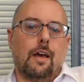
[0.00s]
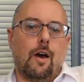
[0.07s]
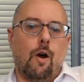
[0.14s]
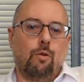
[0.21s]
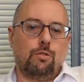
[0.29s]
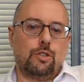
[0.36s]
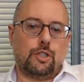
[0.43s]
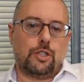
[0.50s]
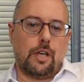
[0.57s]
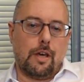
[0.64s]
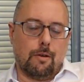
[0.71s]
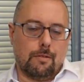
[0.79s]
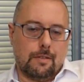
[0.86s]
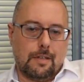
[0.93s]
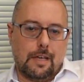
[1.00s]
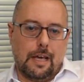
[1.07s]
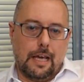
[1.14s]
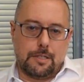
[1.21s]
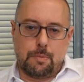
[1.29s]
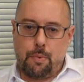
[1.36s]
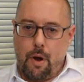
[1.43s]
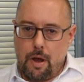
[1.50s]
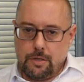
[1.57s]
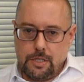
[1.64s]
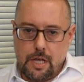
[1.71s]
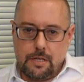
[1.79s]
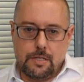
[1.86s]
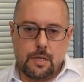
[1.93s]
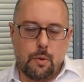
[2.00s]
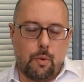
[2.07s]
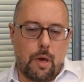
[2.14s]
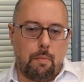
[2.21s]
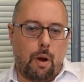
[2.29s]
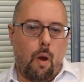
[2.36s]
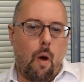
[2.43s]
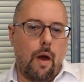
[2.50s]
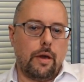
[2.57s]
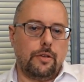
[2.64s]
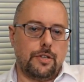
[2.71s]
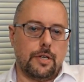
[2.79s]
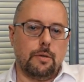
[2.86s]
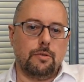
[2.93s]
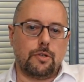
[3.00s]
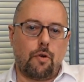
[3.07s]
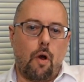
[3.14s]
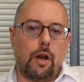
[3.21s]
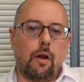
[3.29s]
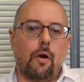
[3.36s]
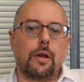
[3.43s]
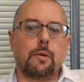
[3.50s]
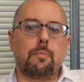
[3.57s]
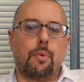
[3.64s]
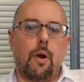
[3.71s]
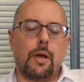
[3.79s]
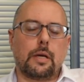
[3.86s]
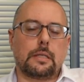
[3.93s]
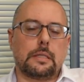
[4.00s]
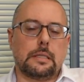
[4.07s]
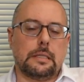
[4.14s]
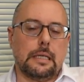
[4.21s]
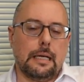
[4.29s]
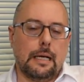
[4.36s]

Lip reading: Ultra Steel is a process that we apply to dry lining products.